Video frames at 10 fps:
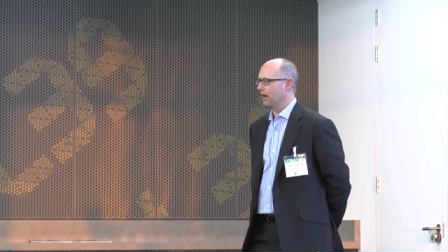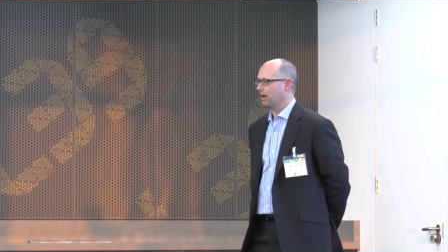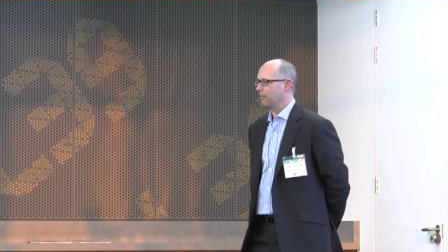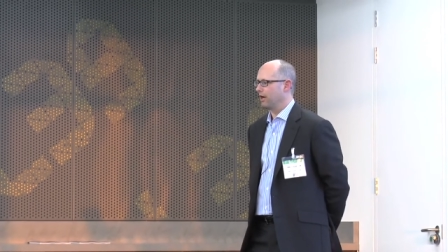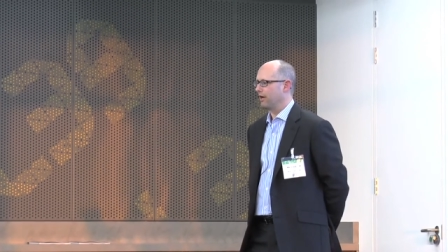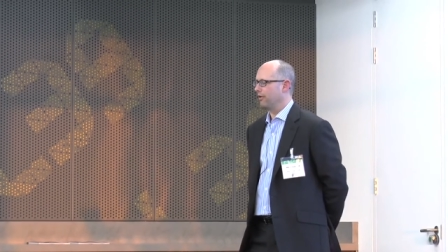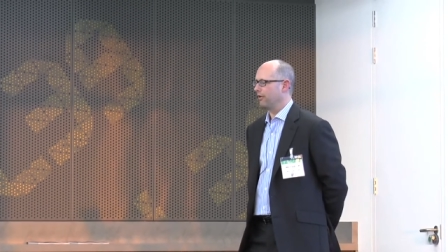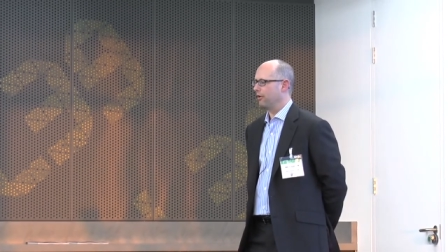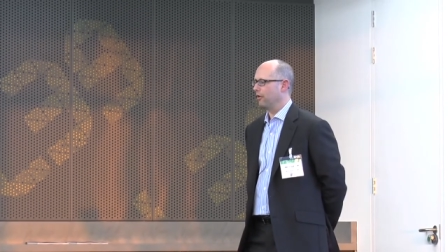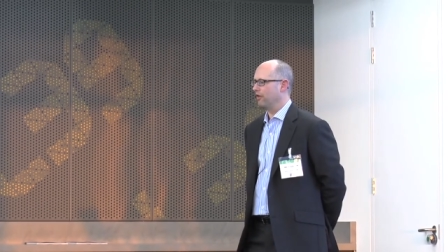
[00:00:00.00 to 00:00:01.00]
uh, but I
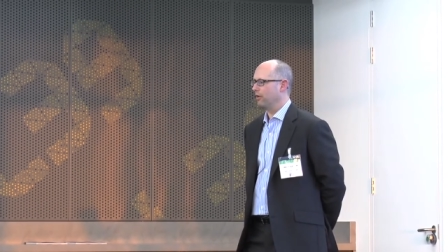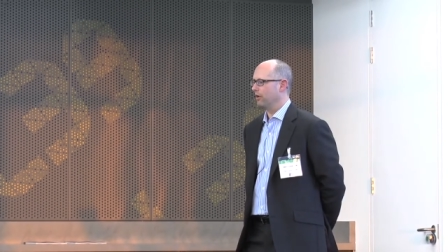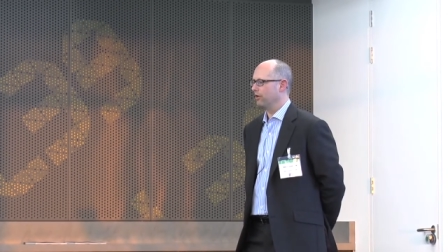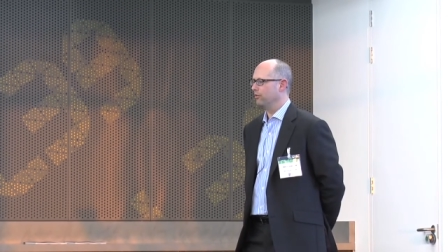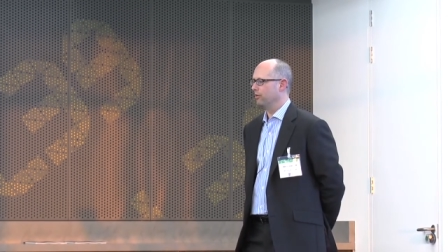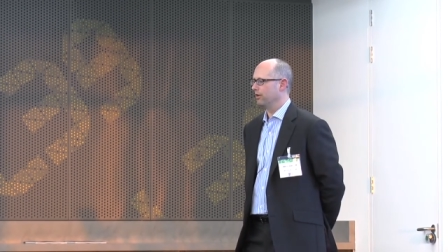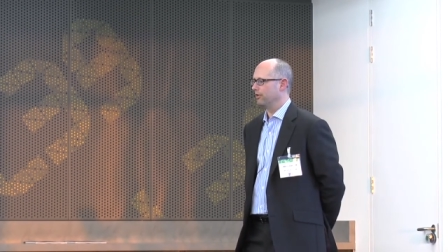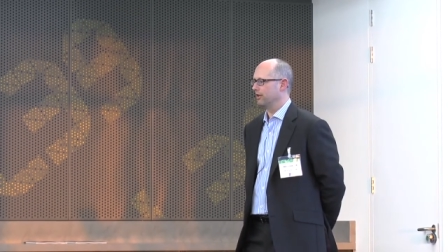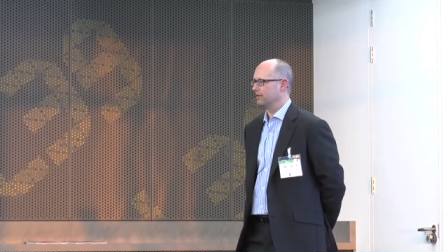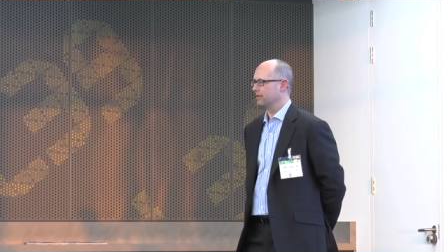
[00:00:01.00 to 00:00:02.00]
don't know of anyone who really
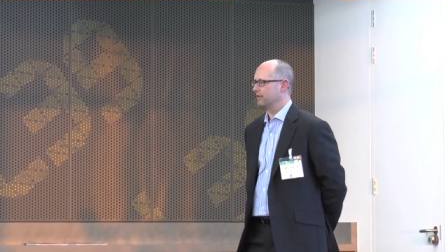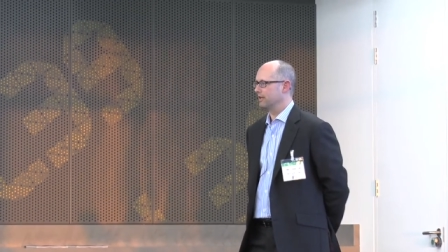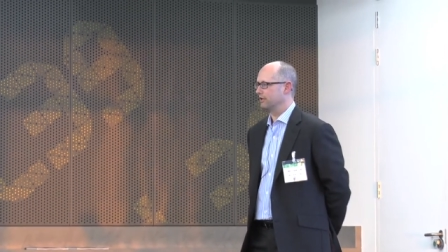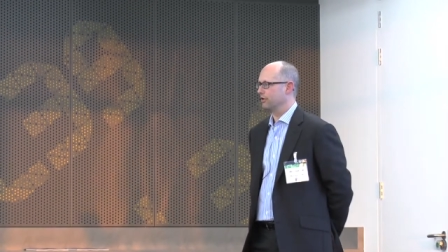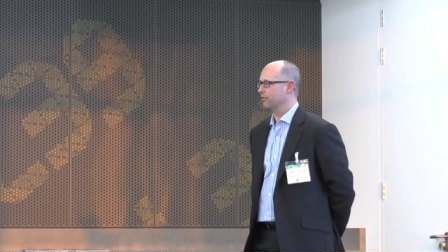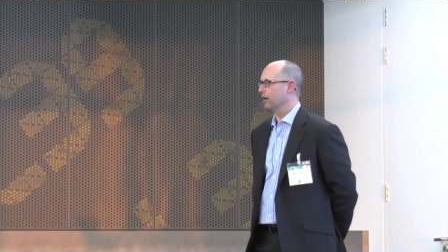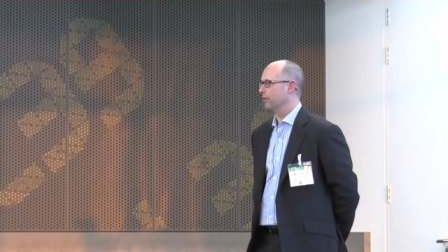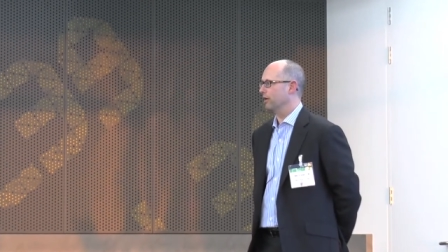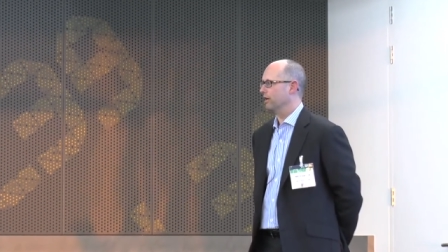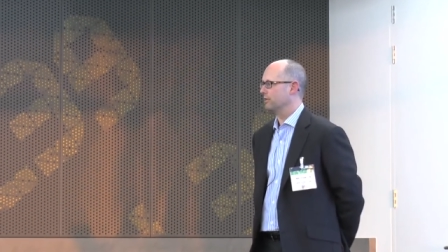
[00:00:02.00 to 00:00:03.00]
thinks it's, it's a
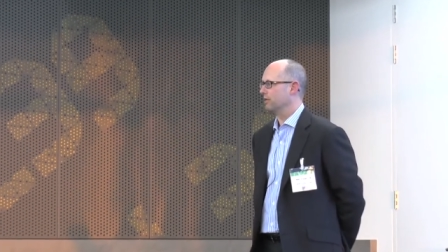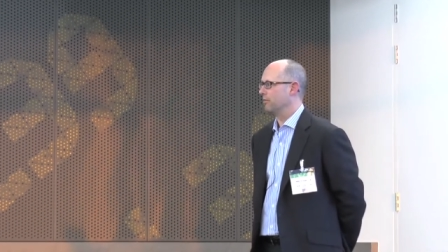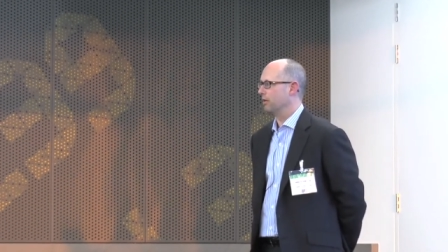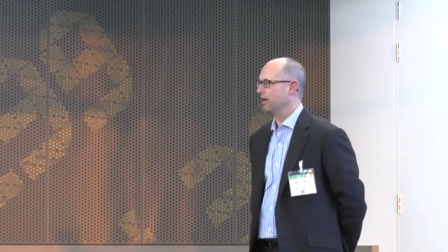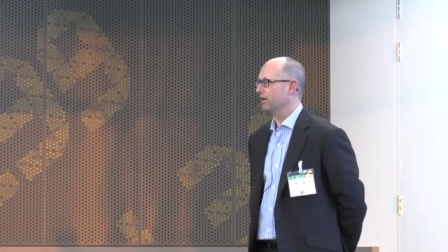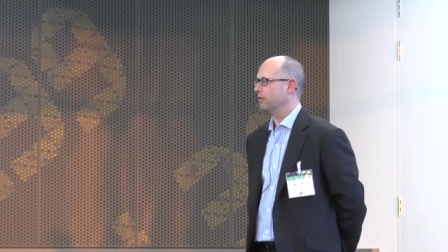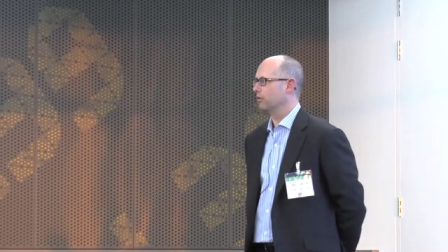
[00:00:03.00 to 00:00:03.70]
great way to spend money